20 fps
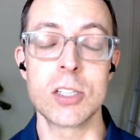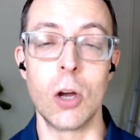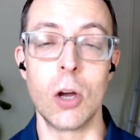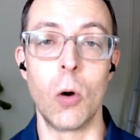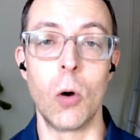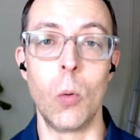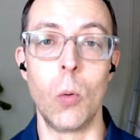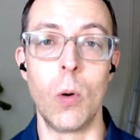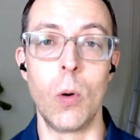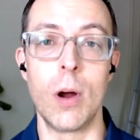
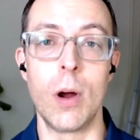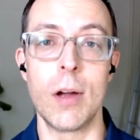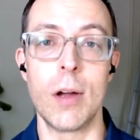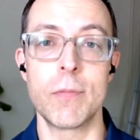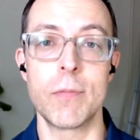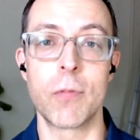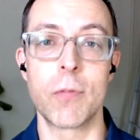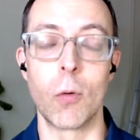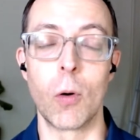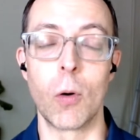
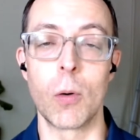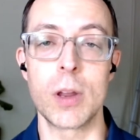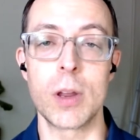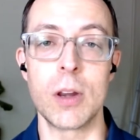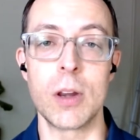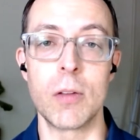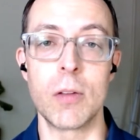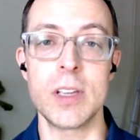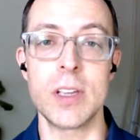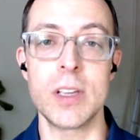So
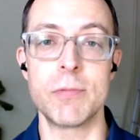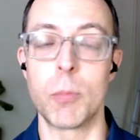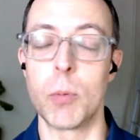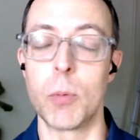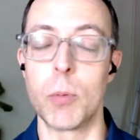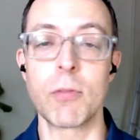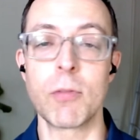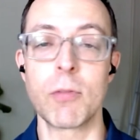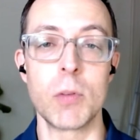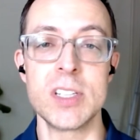for you know
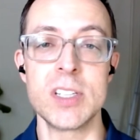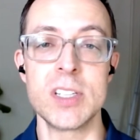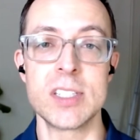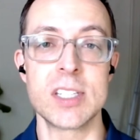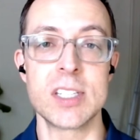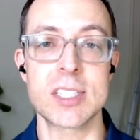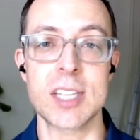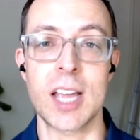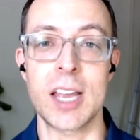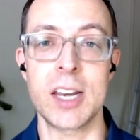they whatever
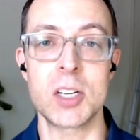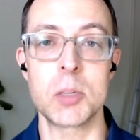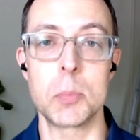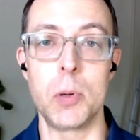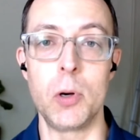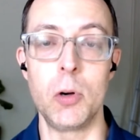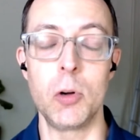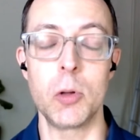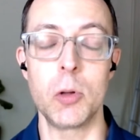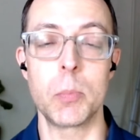reason
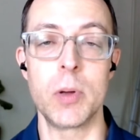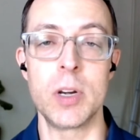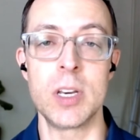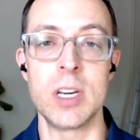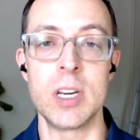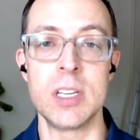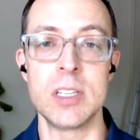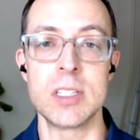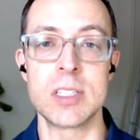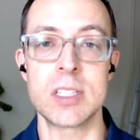decided to pull it,
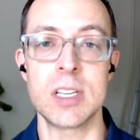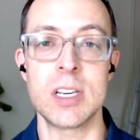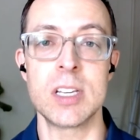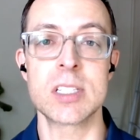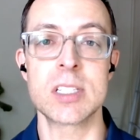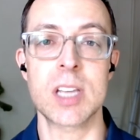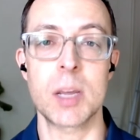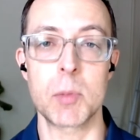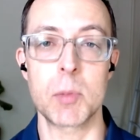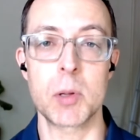but it is
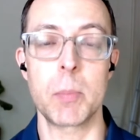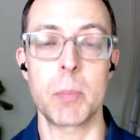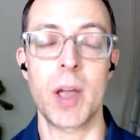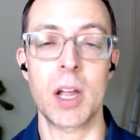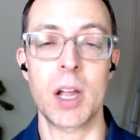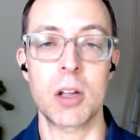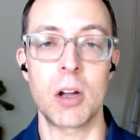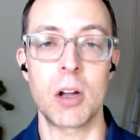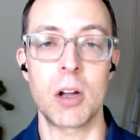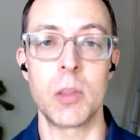it is
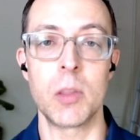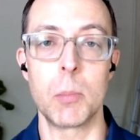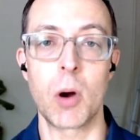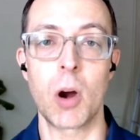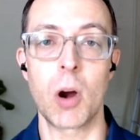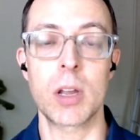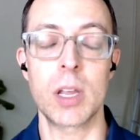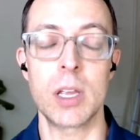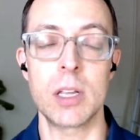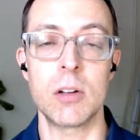coming back on
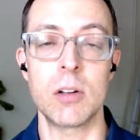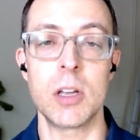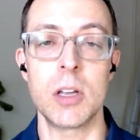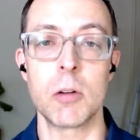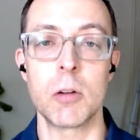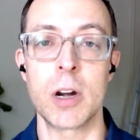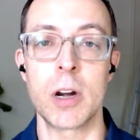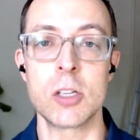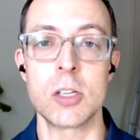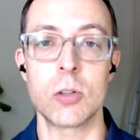the
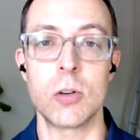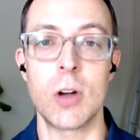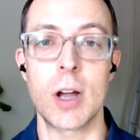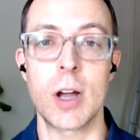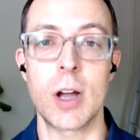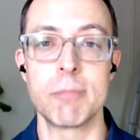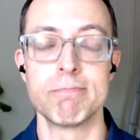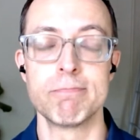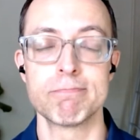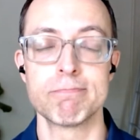market later on in
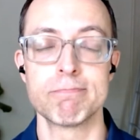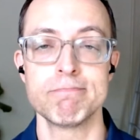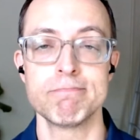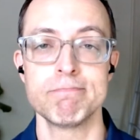July.